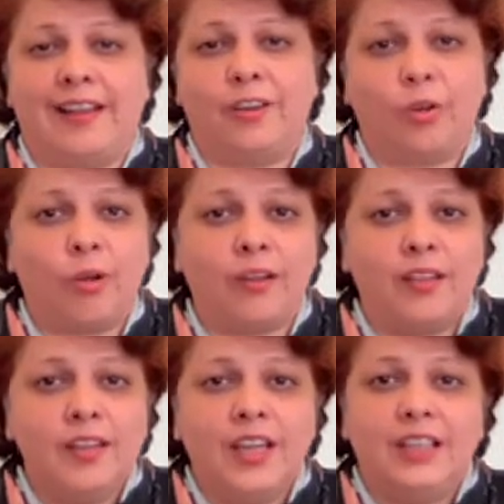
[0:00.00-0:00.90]
track
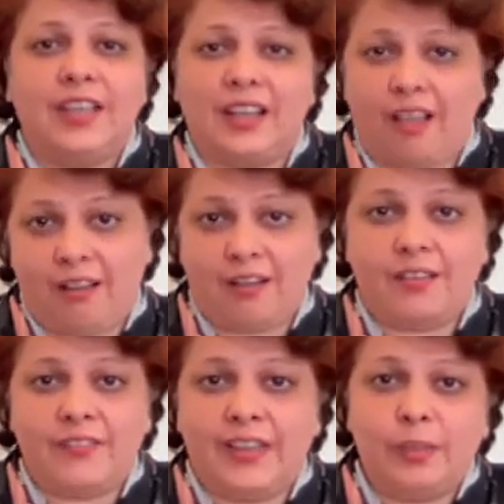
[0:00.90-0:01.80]
record that
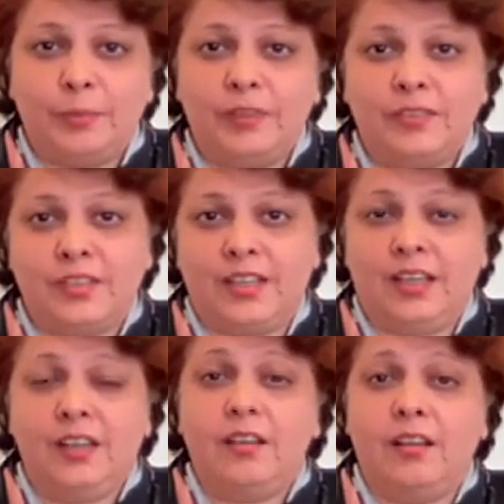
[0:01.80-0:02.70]
are available
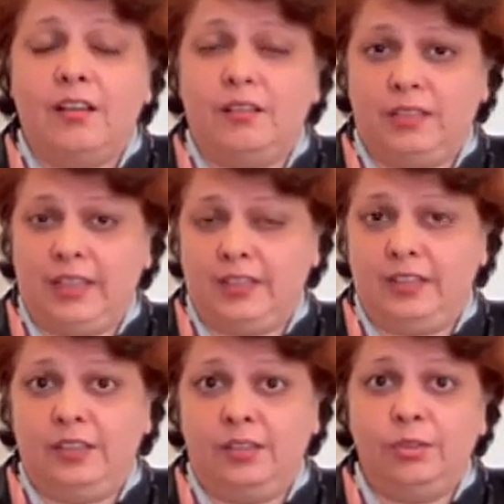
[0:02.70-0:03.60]
today that,
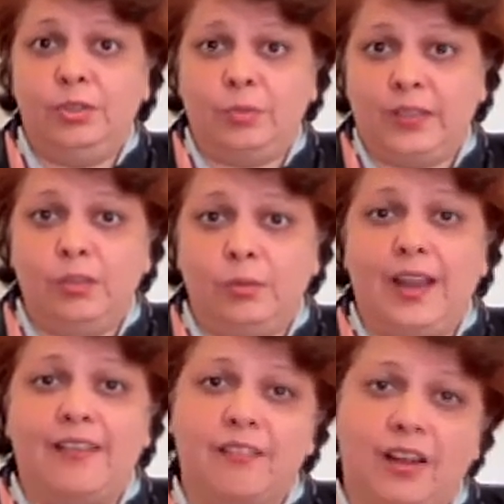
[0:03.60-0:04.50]
you know, you can look
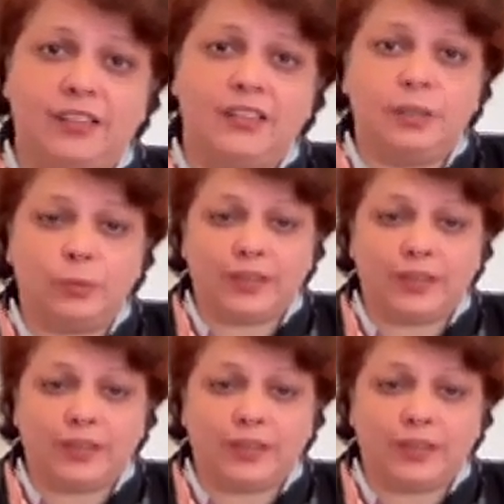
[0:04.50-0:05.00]
at rather than